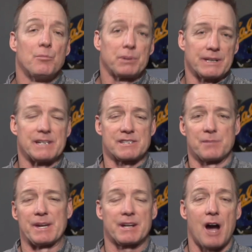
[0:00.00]
please leave
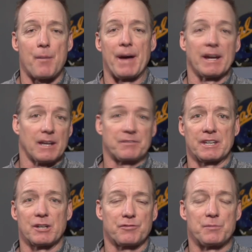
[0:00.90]
me a comment. I'd love to
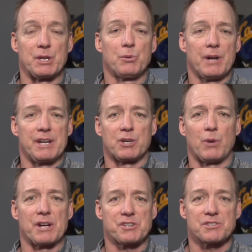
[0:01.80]
hear from you. Any
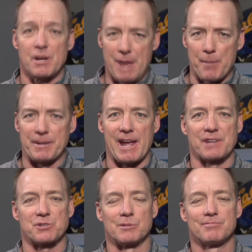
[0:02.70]
questions? I'm happy to
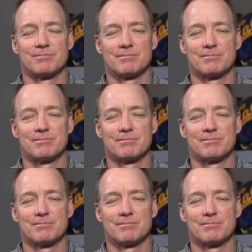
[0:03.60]
answer them.